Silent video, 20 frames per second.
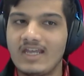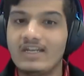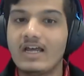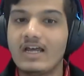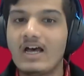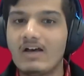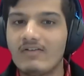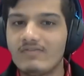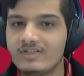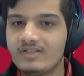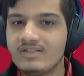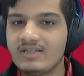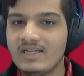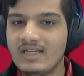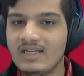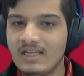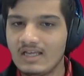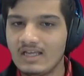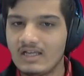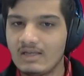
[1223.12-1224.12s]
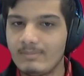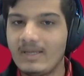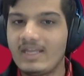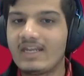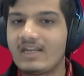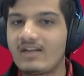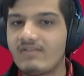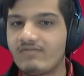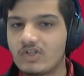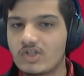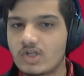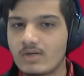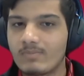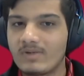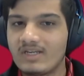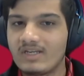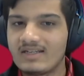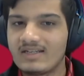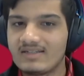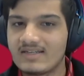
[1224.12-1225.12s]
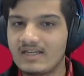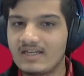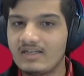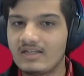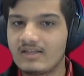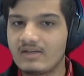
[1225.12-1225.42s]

oven made out of a shipping container